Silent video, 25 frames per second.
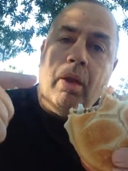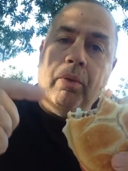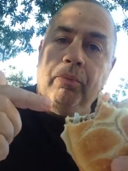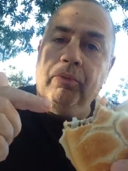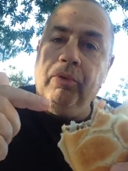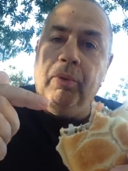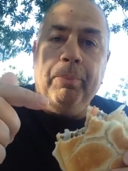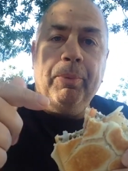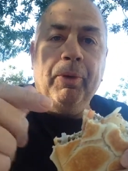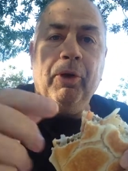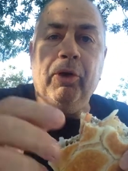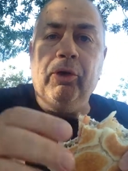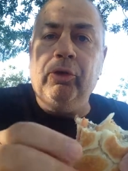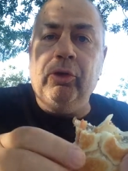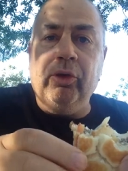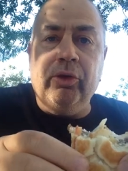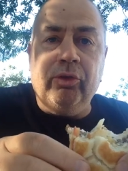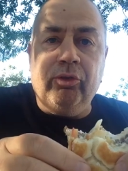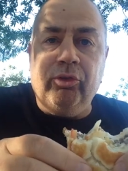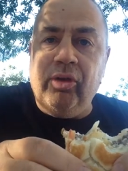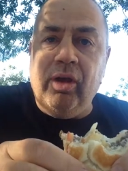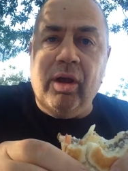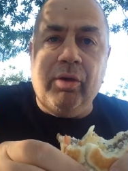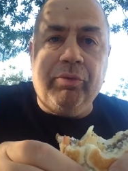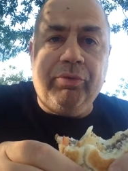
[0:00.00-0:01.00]
the burger
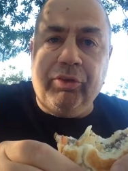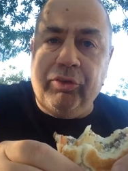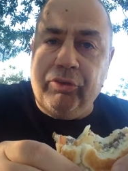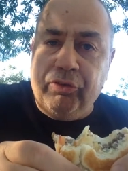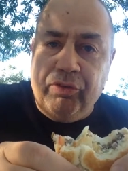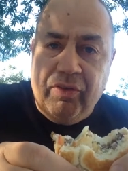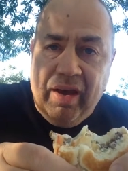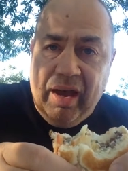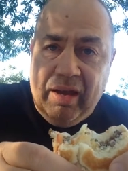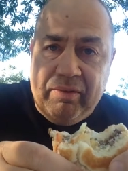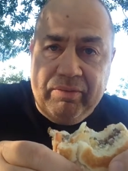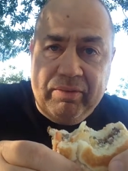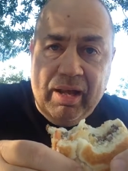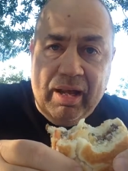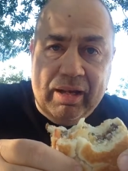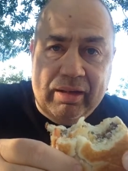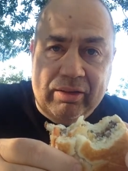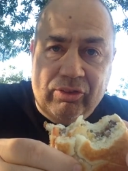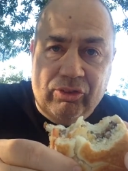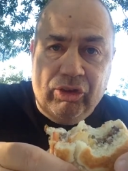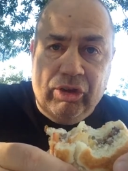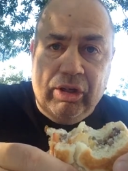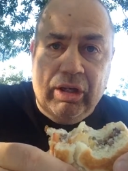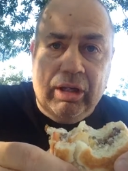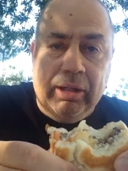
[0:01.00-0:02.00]
itself is five
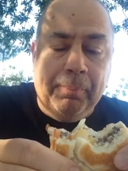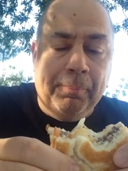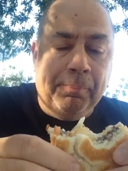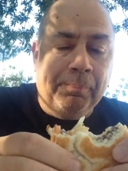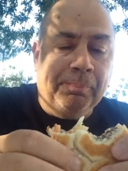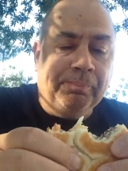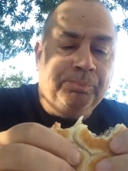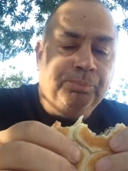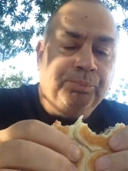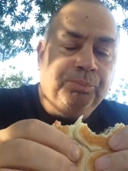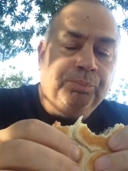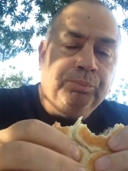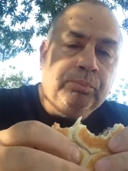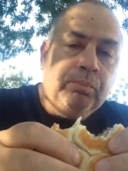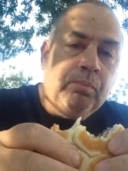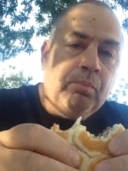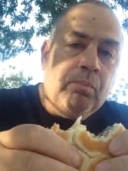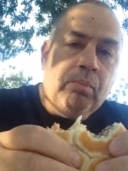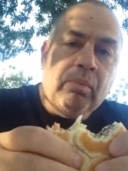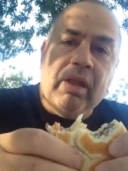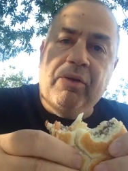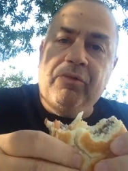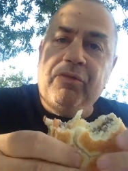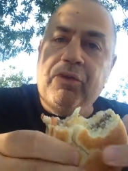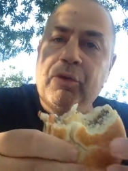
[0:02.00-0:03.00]
nineteen.
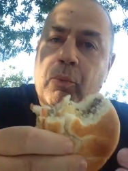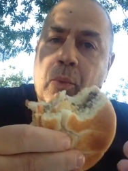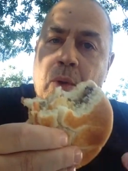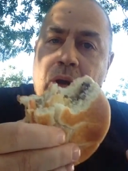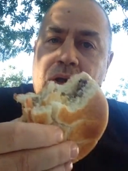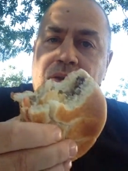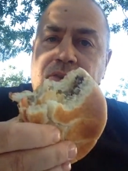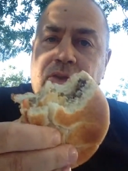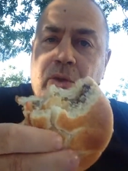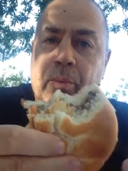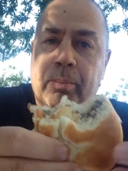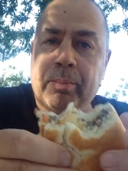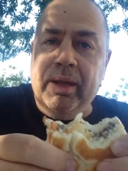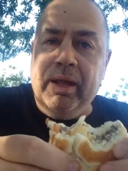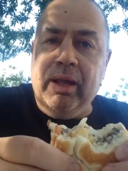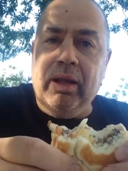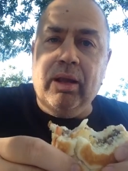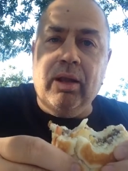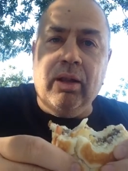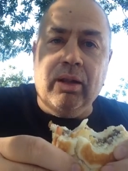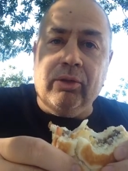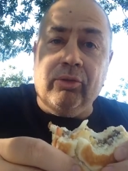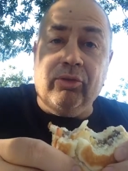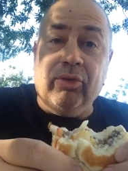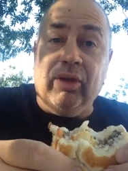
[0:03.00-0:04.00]
If you want the
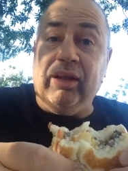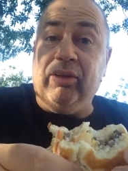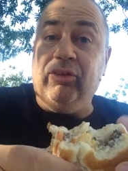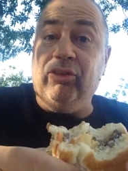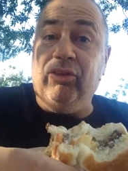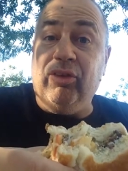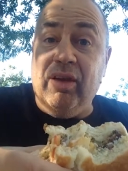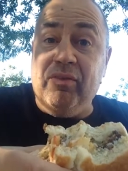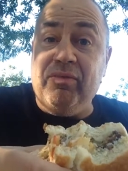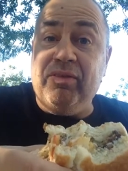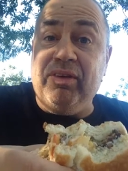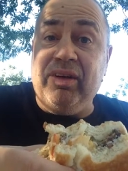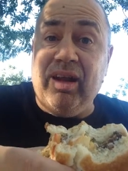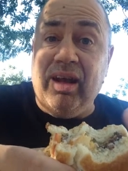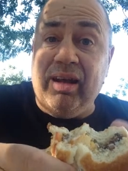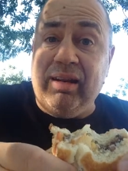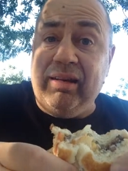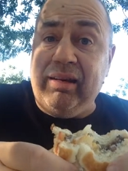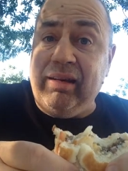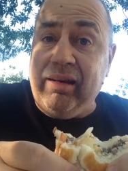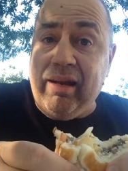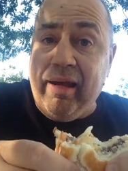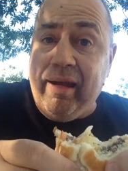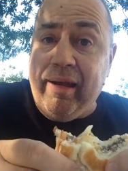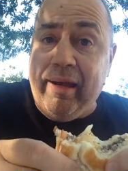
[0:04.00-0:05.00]
meal, it's like seven
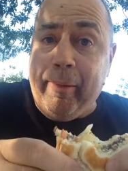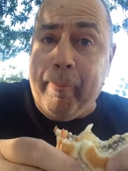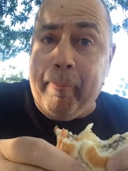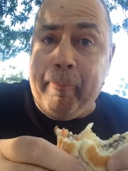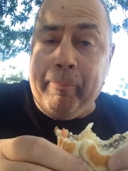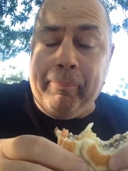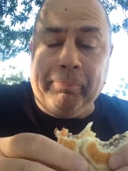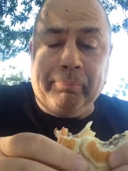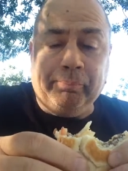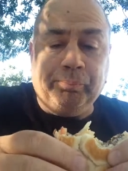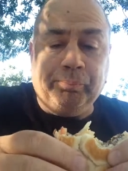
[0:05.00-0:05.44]
ninety nine.